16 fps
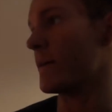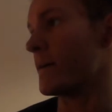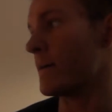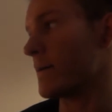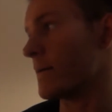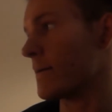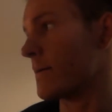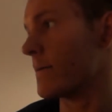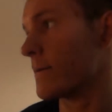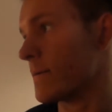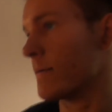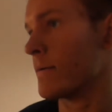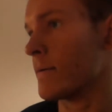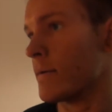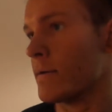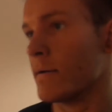there
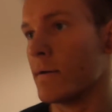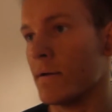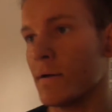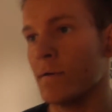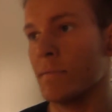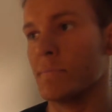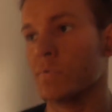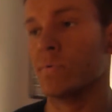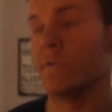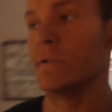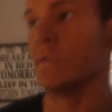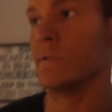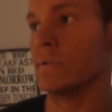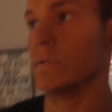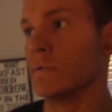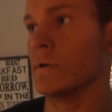
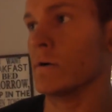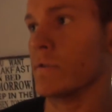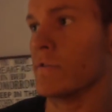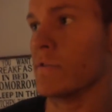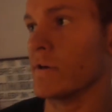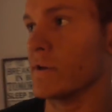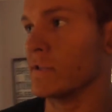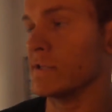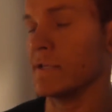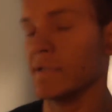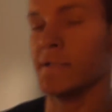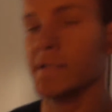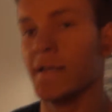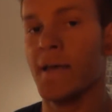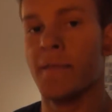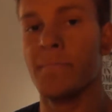between 9:30
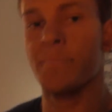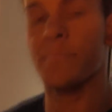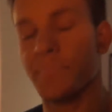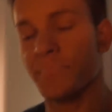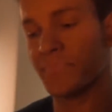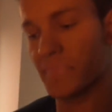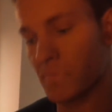and 10,